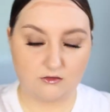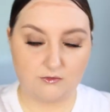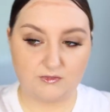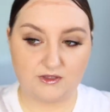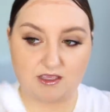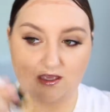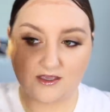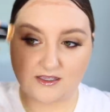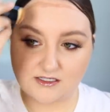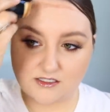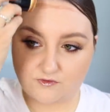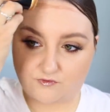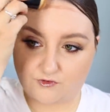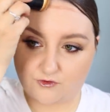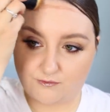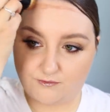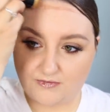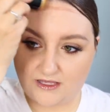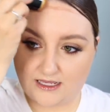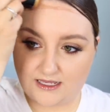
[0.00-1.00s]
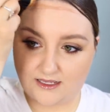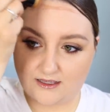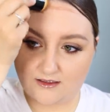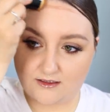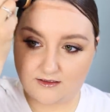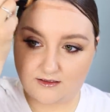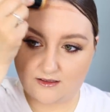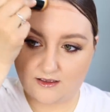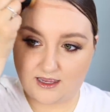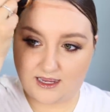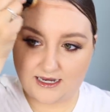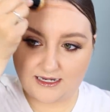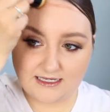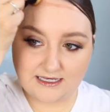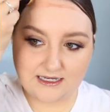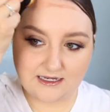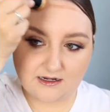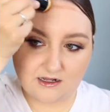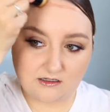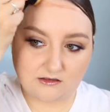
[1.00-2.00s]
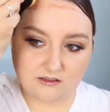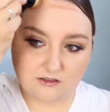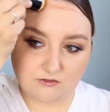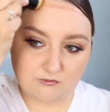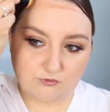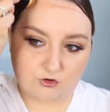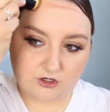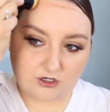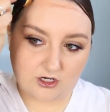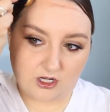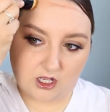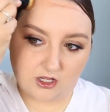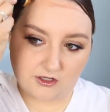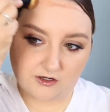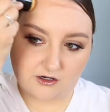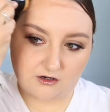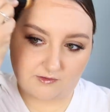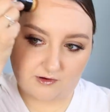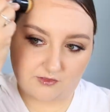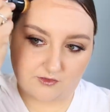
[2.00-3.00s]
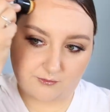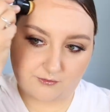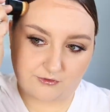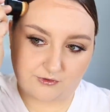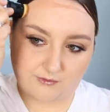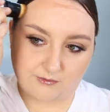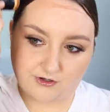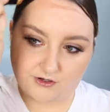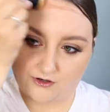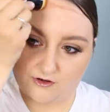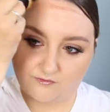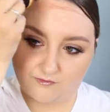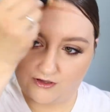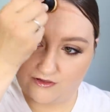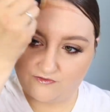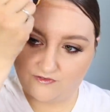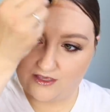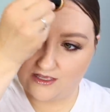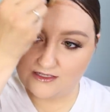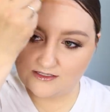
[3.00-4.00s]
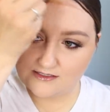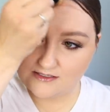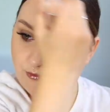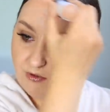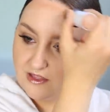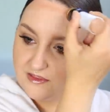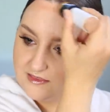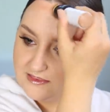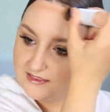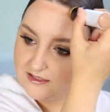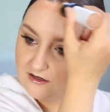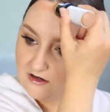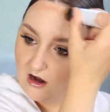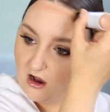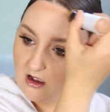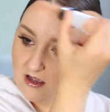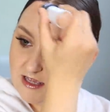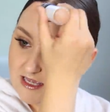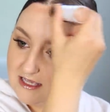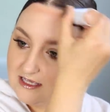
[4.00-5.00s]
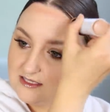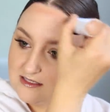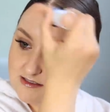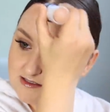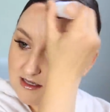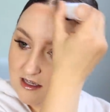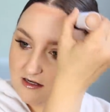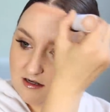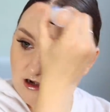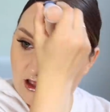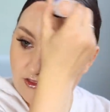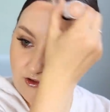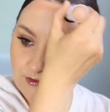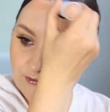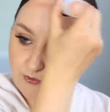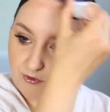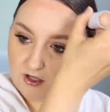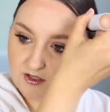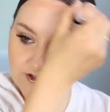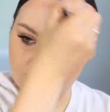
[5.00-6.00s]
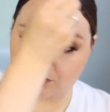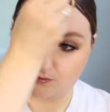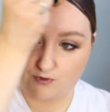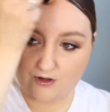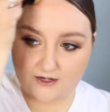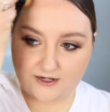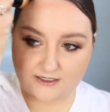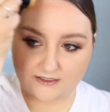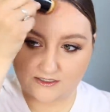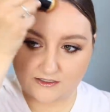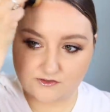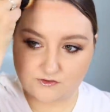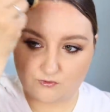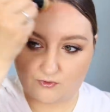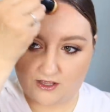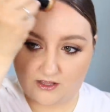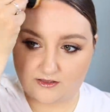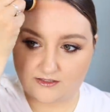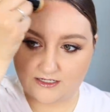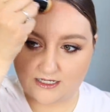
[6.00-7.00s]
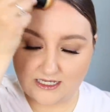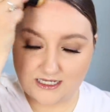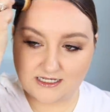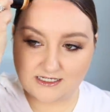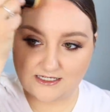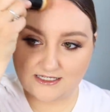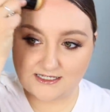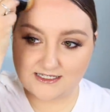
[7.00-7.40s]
because for me, I need a little more color around the perimeter of my face, but there is another bronzer product as well. And he